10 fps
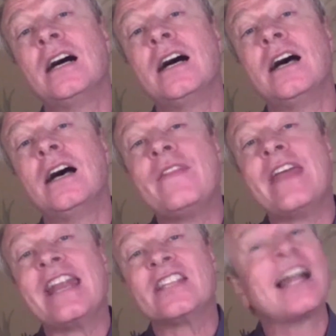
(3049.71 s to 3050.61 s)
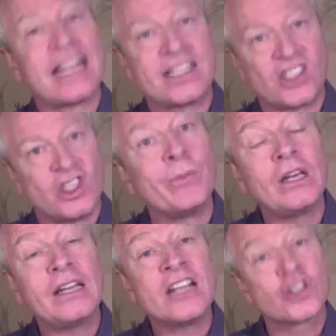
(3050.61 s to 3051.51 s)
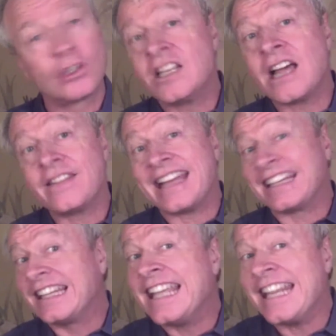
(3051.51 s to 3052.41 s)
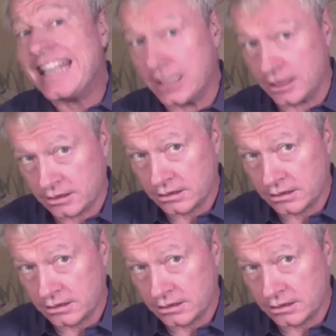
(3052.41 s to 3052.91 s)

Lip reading: it's not that simple, and it's certainly not that linear.